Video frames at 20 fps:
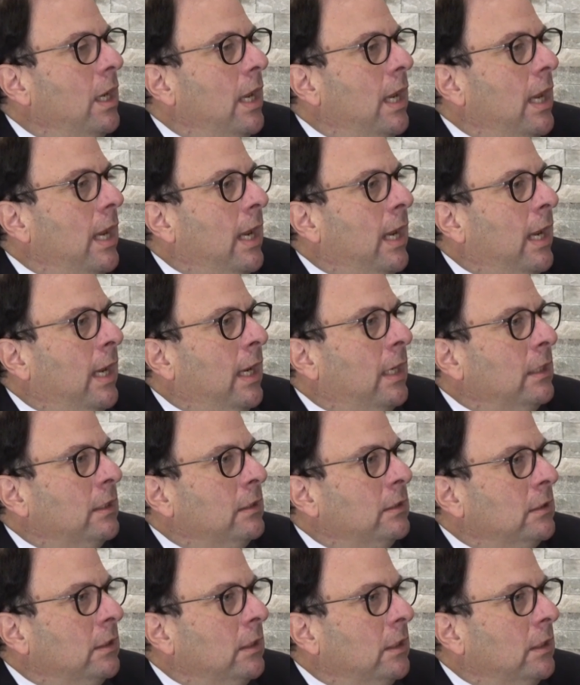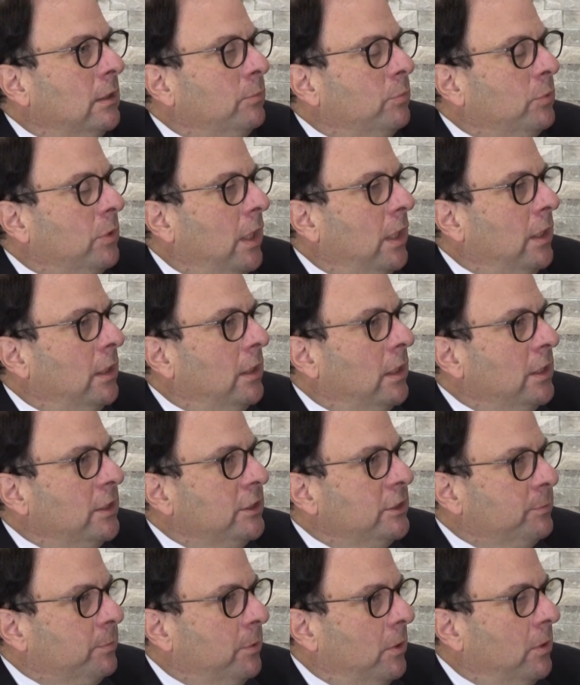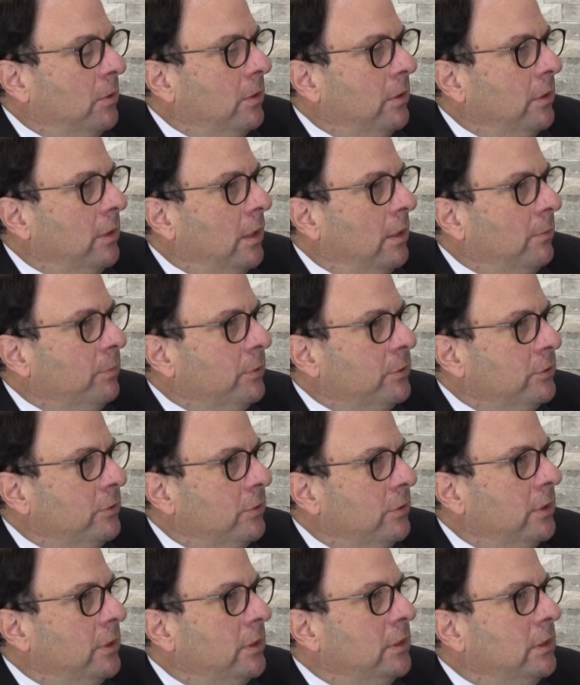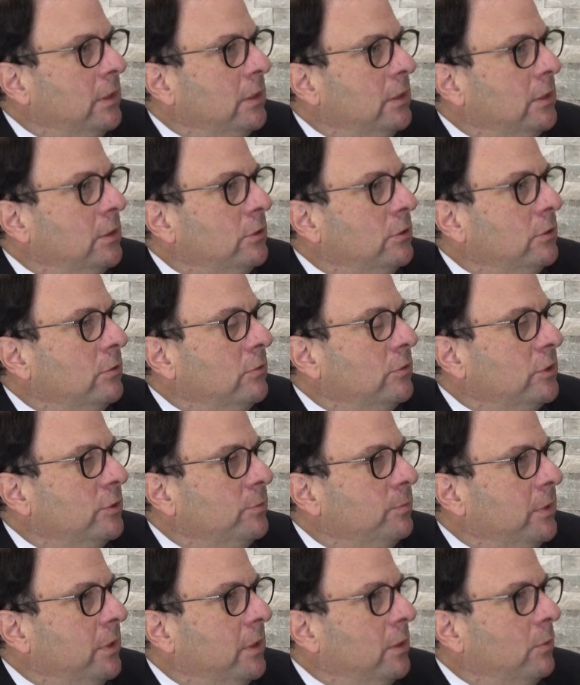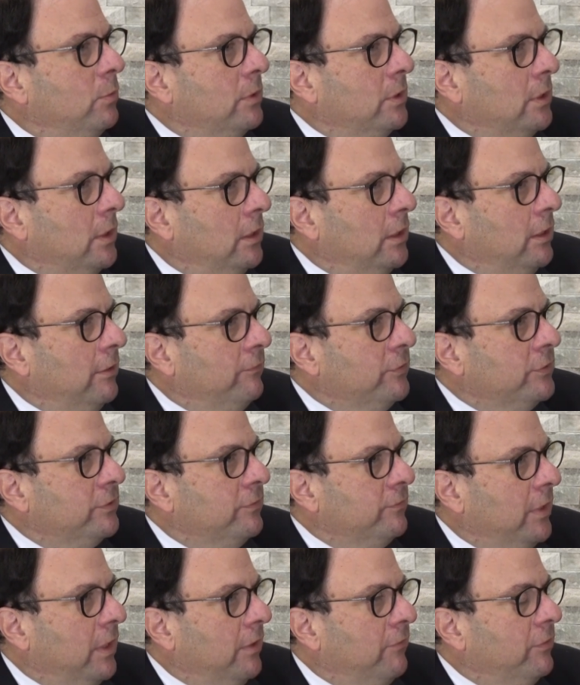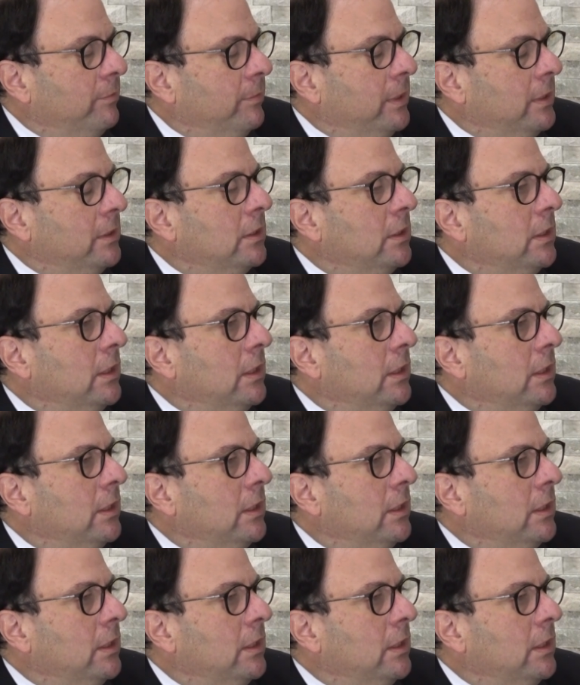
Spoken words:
And Brian and I spoke on the opportunity to speak with all levels of government